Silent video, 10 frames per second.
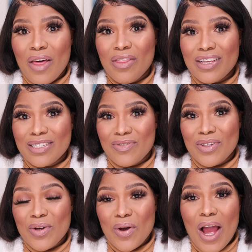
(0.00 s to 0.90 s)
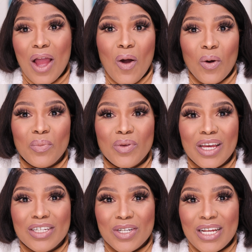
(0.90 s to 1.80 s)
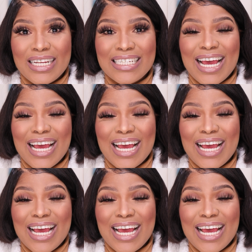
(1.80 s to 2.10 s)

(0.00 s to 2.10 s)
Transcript: this video. I hope you enjoyed it.